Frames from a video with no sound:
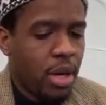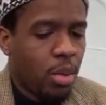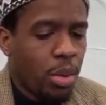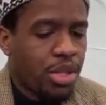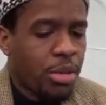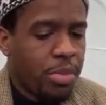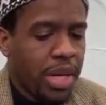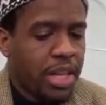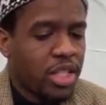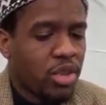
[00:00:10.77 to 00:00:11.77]
what was your
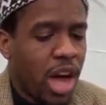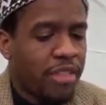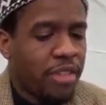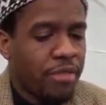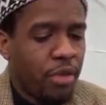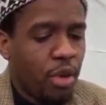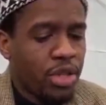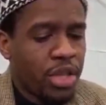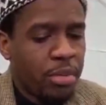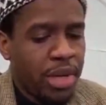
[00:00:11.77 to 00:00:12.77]
biggest driving
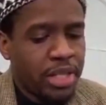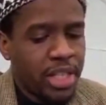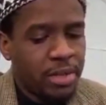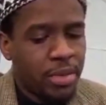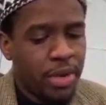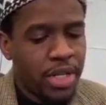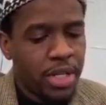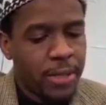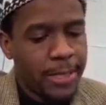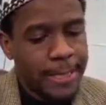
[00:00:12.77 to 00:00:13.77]
force, your biggest
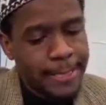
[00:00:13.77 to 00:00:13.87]
inspiration?